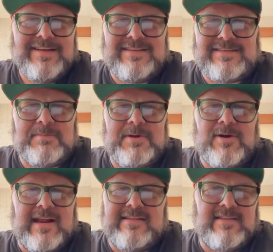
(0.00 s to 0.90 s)
It's going to be
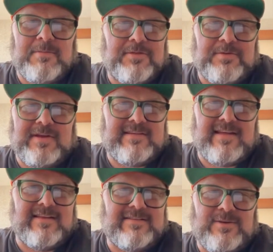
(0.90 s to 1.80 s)
hard. And number 3 is
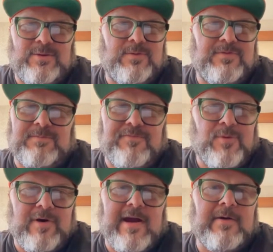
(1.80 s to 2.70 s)
LSU
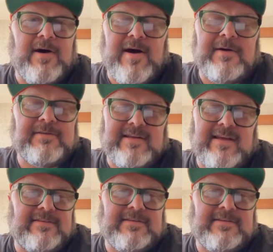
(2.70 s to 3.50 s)
for Ohio State.